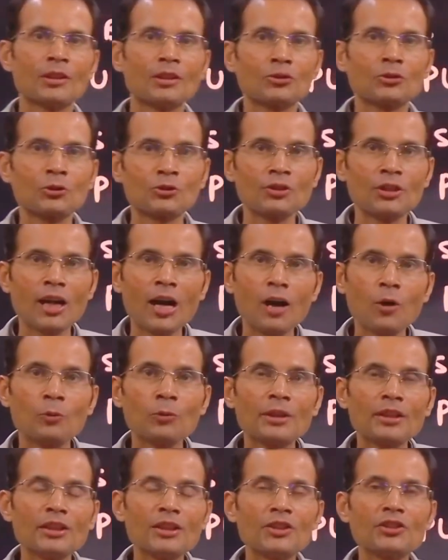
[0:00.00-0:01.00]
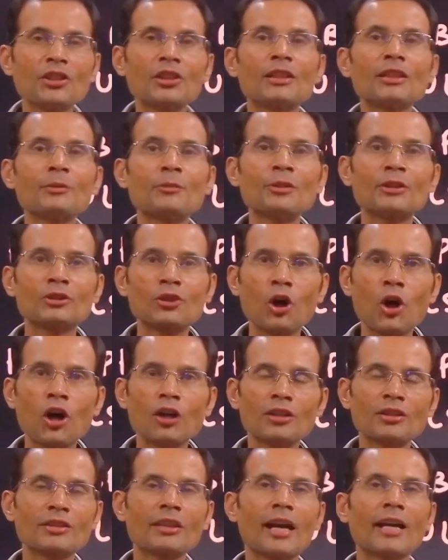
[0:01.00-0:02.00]
So now, initially we
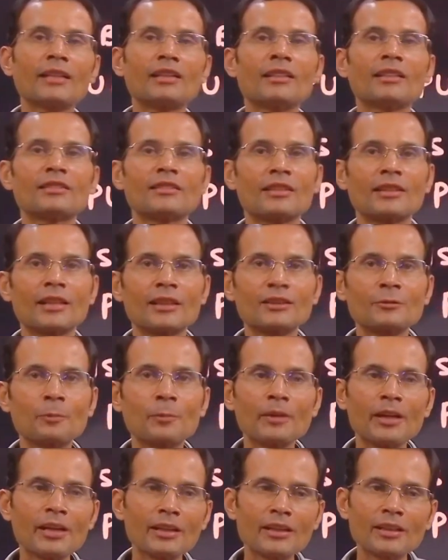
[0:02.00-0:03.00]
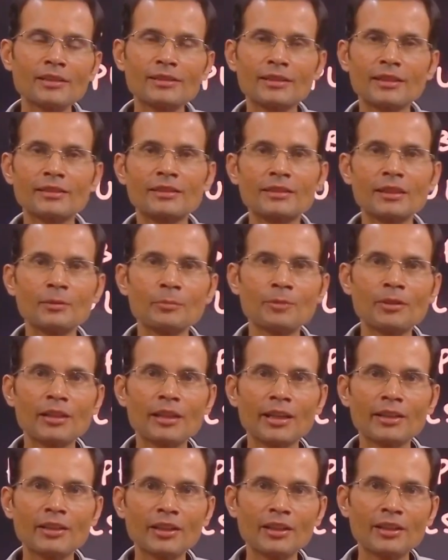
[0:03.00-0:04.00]
thought that it's a respiratory system
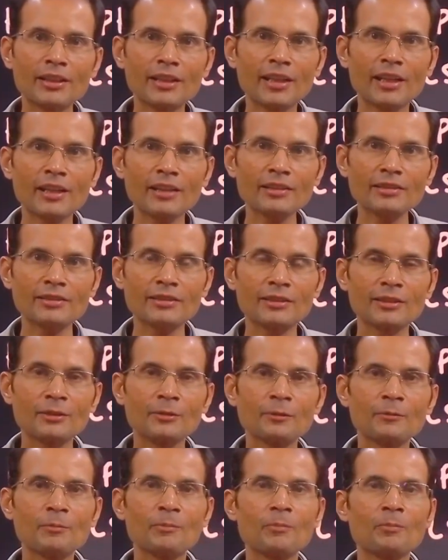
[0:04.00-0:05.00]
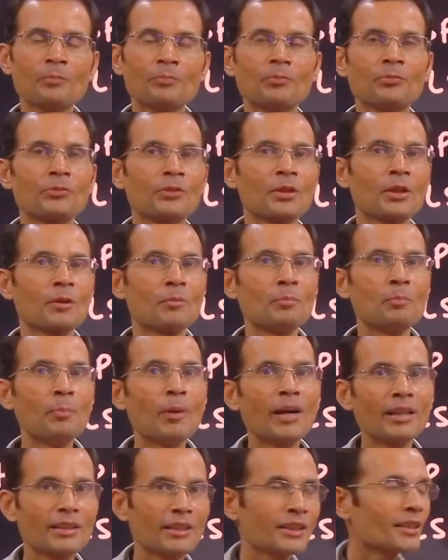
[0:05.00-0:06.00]
related case,
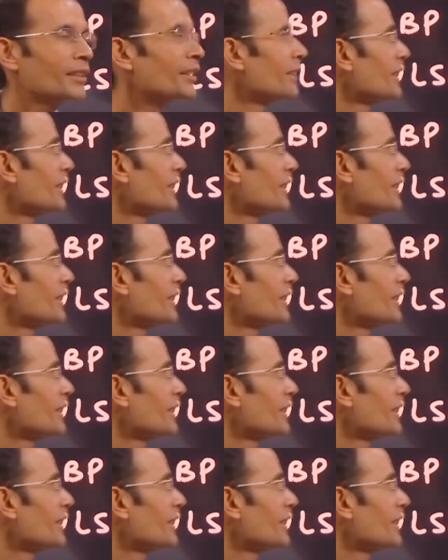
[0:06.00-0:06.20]
but